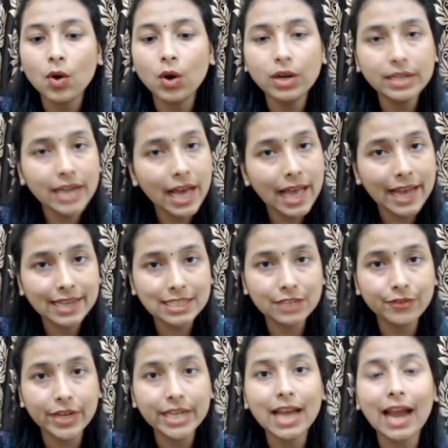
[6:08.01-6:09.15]
Conda
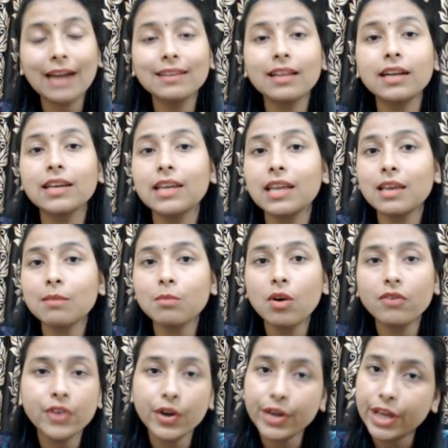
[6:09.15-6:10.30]
activate and the name
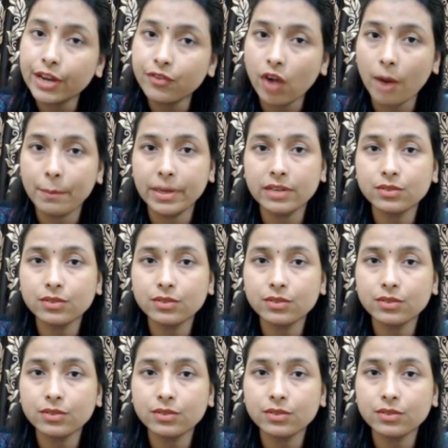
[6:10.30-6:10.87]
of your environment.